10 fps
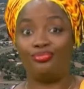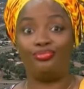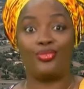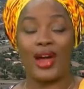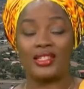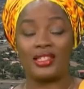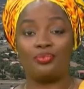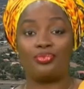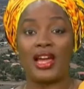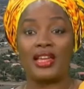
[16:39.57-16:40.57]
rise in
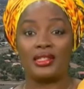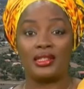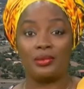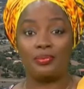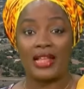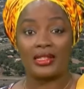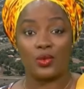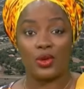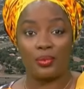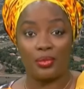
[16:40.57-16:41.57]
price in the past
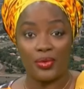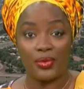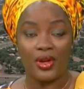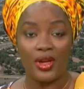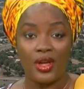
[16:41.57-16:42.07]
one month.